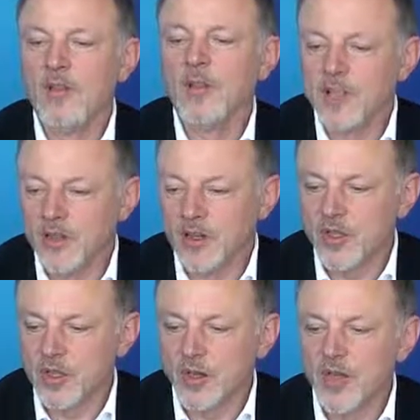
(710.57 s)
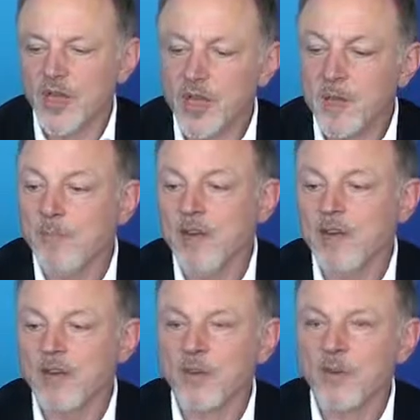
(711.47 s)
research on the
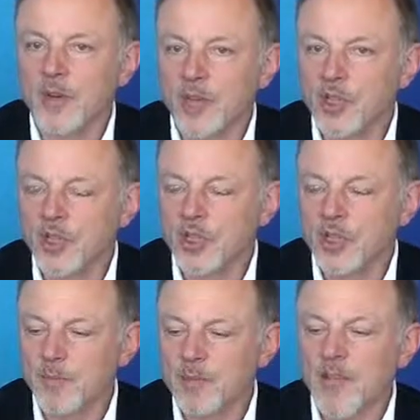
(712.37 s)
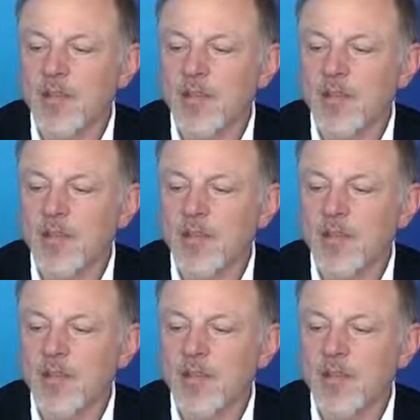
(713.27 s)
impact of relationships